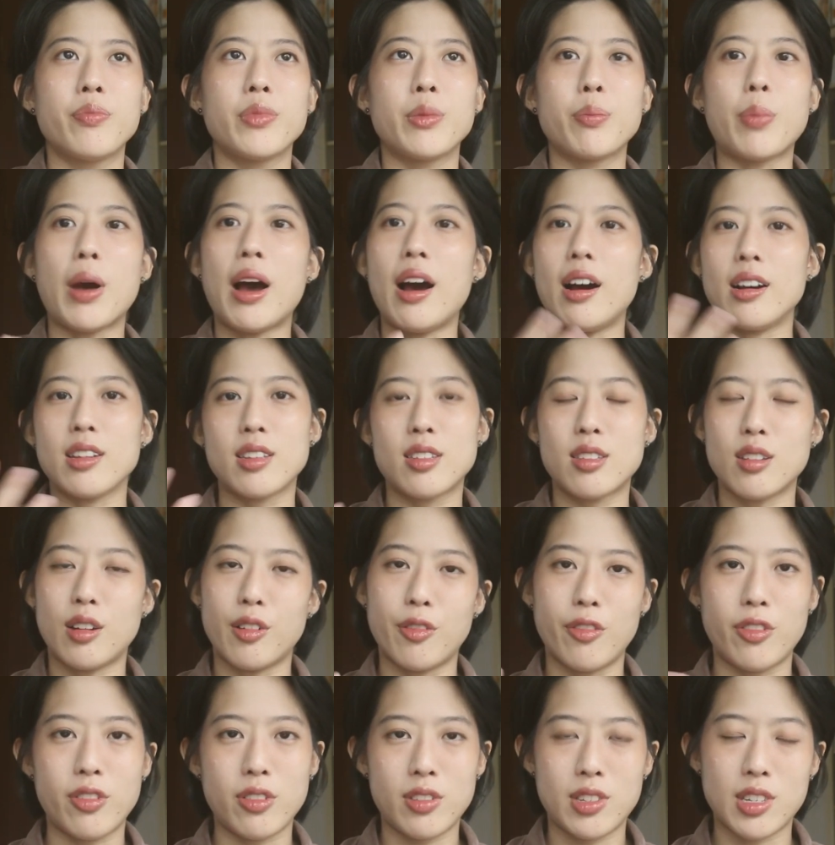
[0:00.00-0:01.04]
past
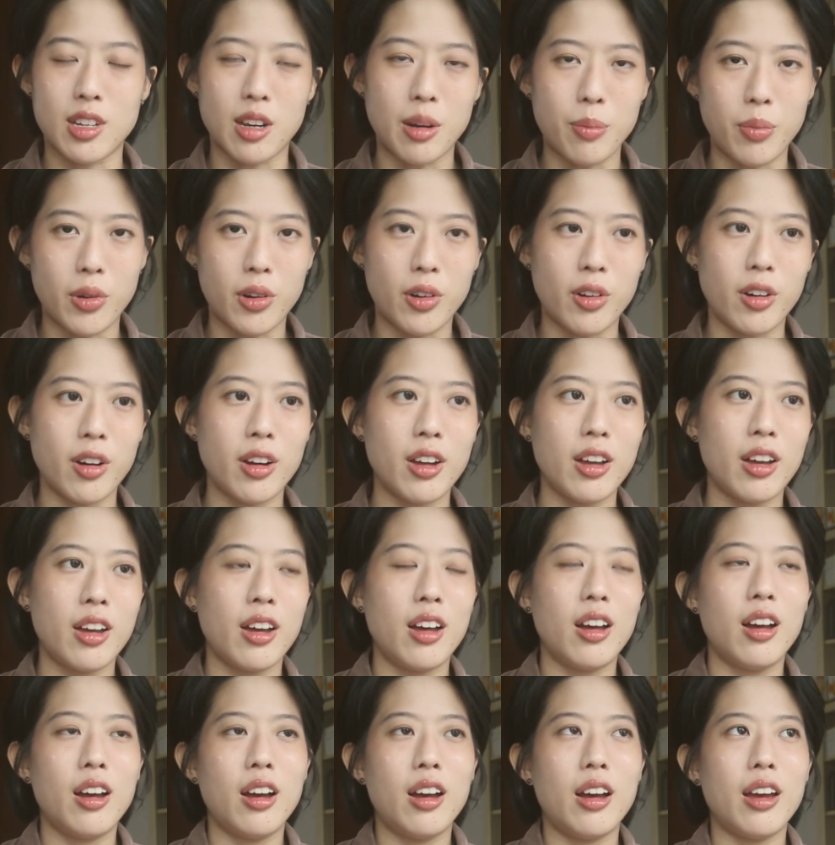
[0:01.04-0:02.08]
of Singapore.
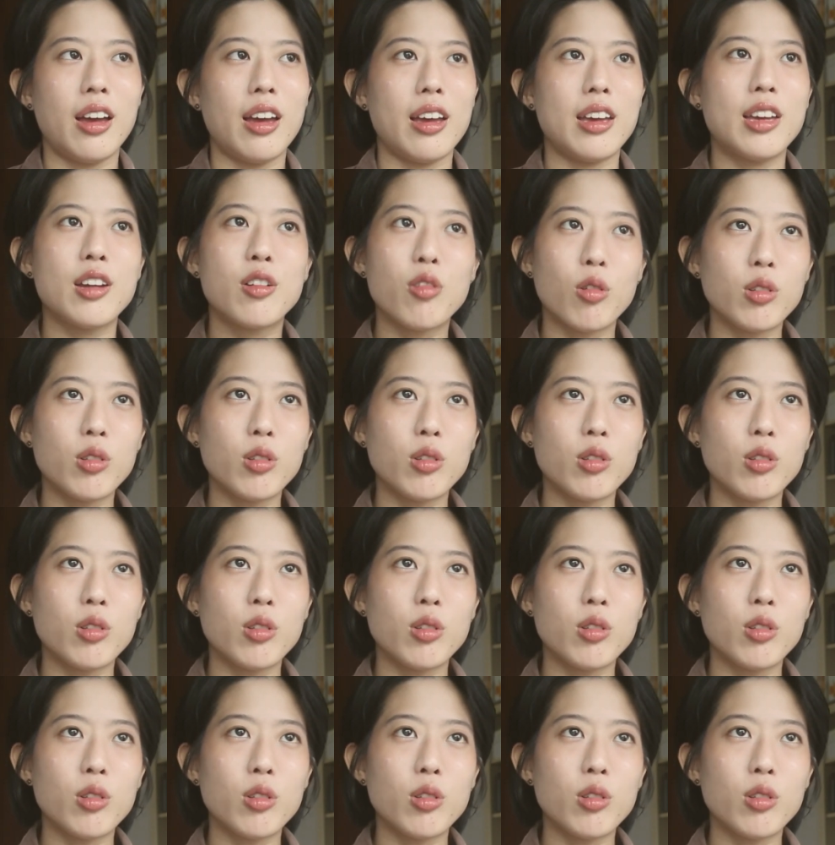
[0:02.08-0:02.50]
He